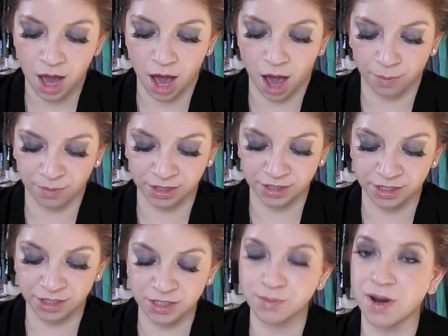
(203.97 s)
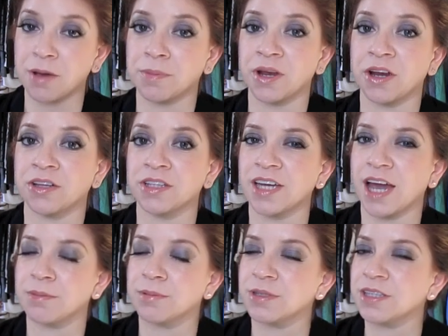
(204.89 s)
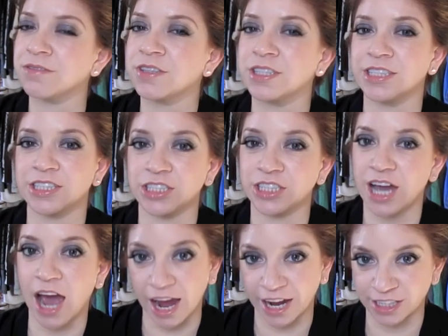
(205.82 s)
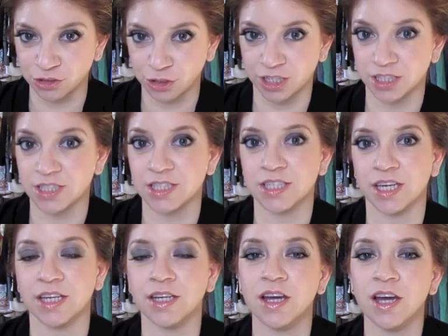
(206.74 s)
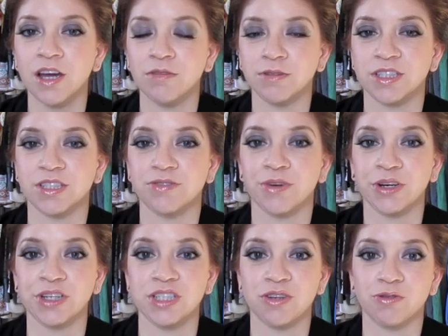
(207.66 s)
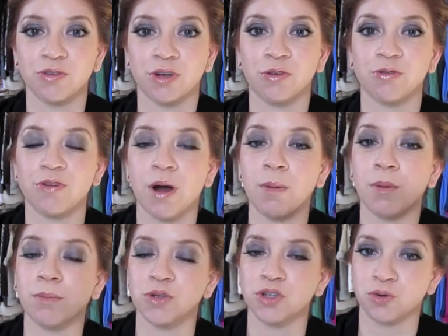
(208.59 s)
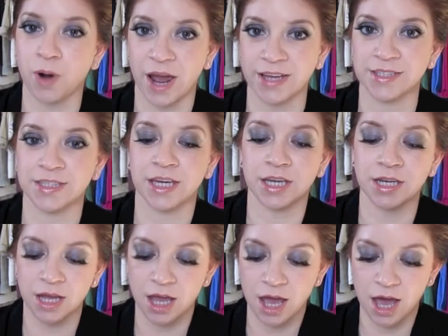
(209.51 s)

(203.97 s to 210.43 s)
It is primarily, I believe, for dehydrated skin, which is very different from dry skin.